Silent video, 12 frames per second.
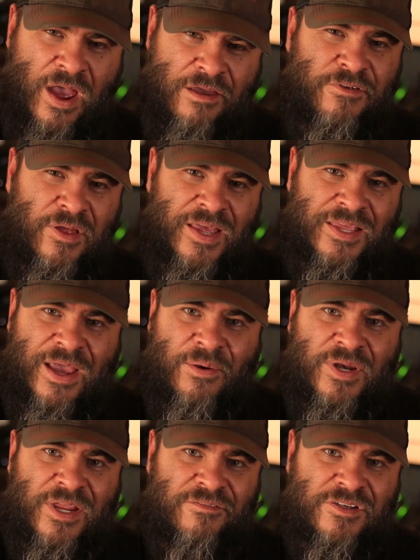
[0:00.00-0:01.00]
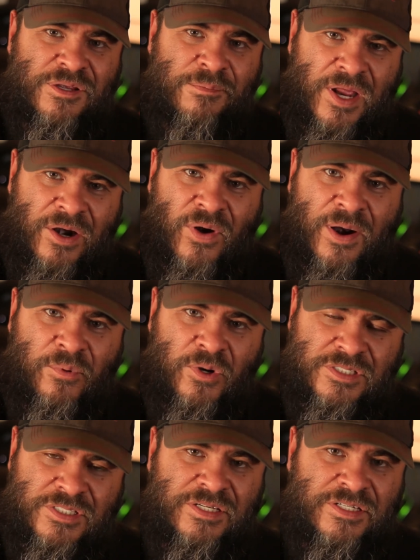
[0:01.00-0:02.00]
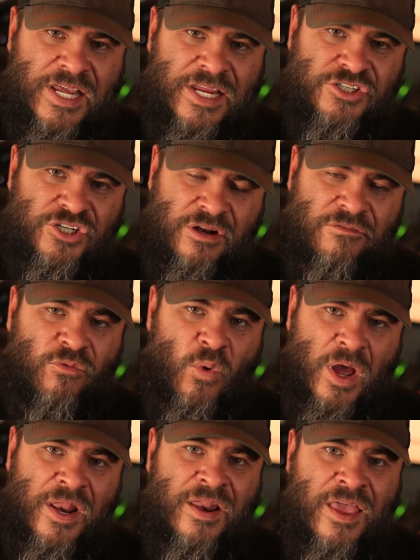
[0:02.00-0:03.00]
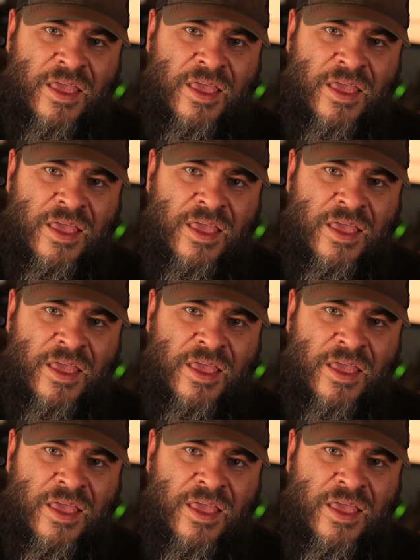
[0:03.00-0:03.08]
I felt like that would give us a better representation of what